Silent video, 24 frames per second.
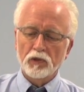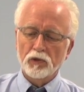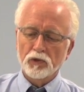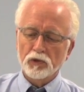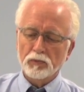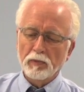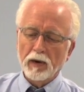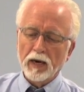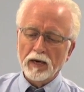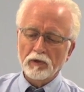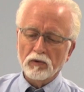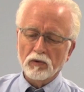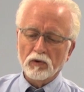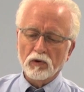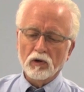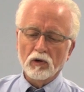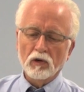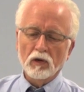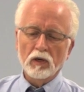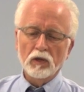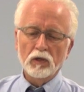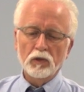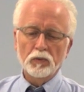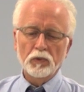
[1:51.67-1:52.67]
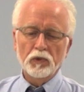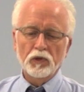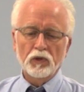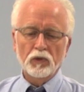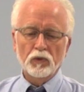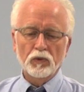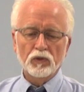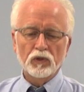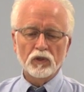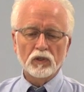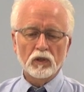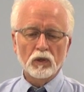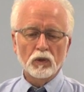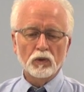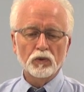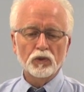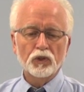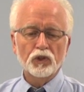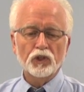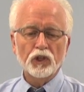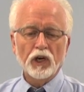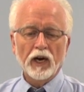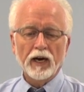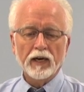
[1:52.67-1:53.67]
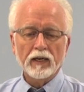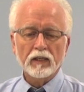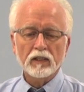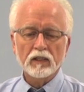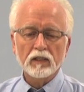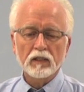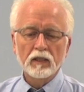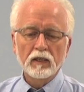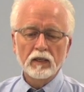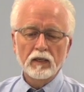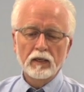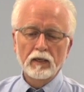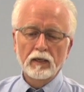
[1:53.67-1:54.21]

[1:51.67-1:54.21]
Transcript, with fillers: use microcurrent, you would use those jacks.